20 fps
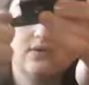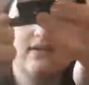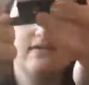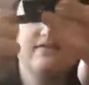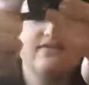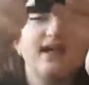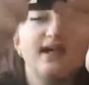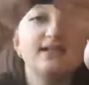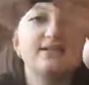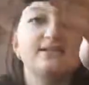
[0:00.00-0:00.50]

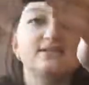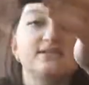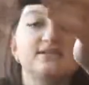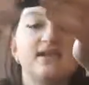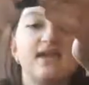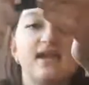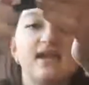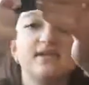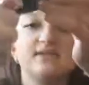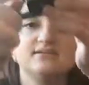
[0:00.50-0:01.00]
if that's the
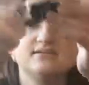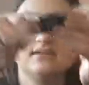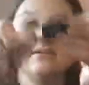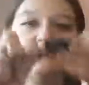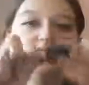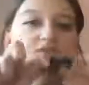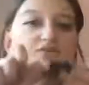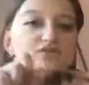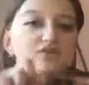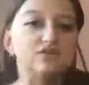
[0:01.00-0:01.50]
case,
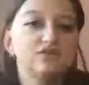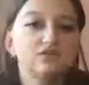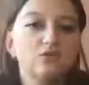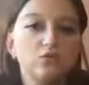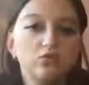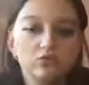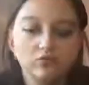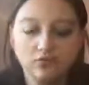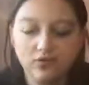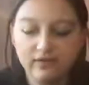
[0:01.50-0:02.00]
if
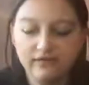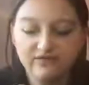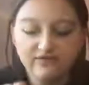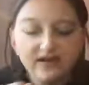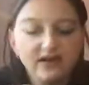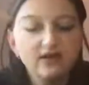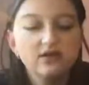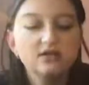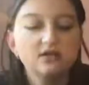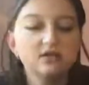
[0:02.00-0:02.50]
your
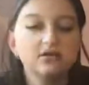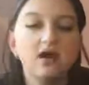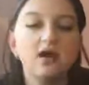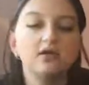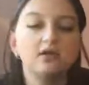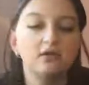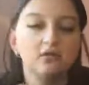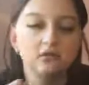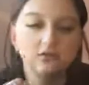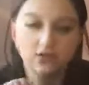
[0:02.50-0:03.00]
fingers are
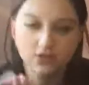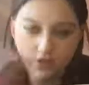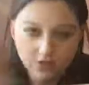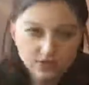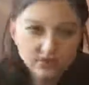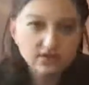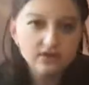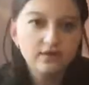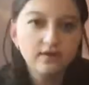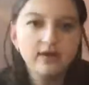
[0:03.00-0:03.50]
not
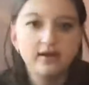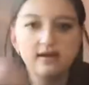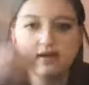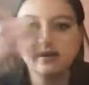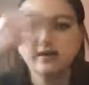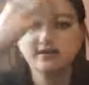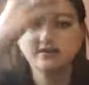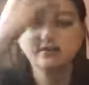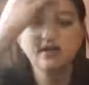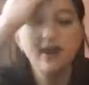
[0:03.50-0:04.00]
used to it
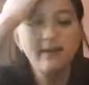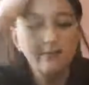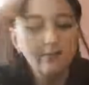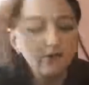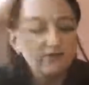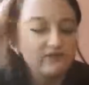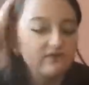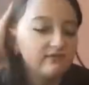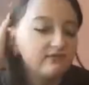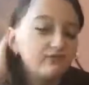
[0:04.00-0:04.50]
and it's not
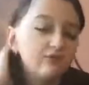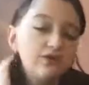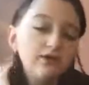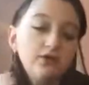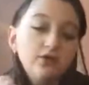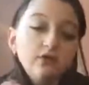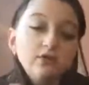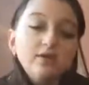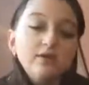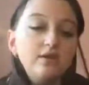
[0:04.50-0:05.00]
moving for
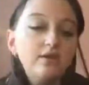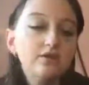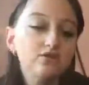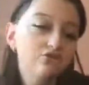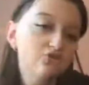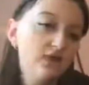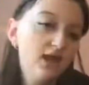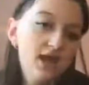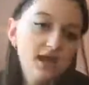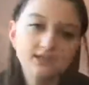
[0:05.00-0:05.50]
you,
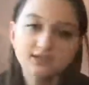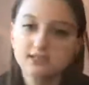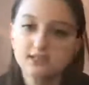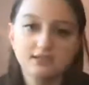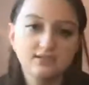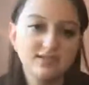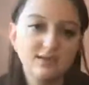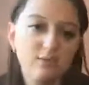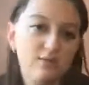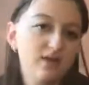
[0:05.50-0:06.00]
try asking
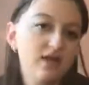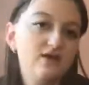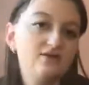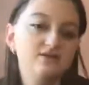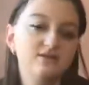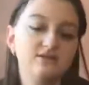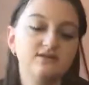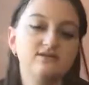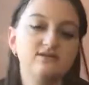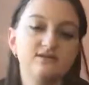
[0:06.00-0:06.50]
someone
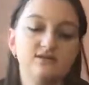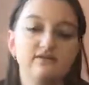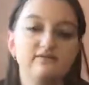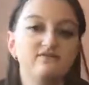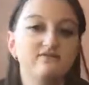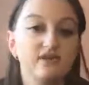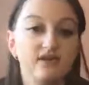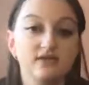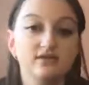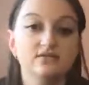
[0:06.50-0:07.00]
else and see
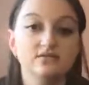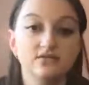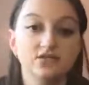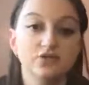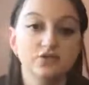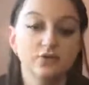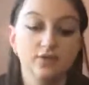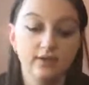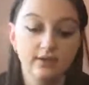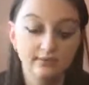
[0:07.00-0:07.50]
if they can
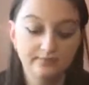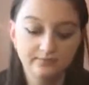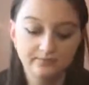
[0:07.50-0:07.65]
do it.